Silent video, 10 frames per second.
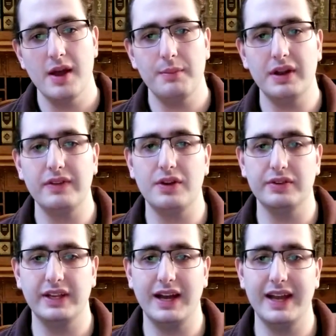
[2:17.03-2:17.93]
but in the
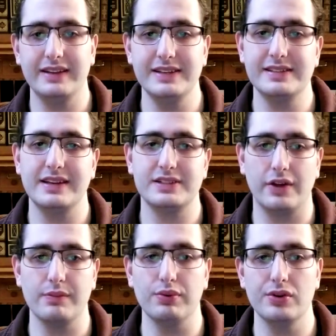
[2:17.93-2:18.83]
early 90s they saw
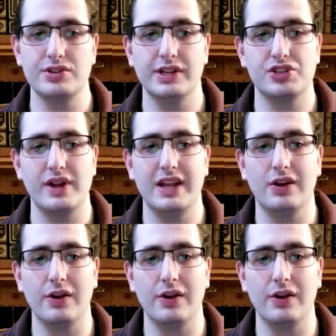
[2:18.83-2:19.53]
the burgeoning trading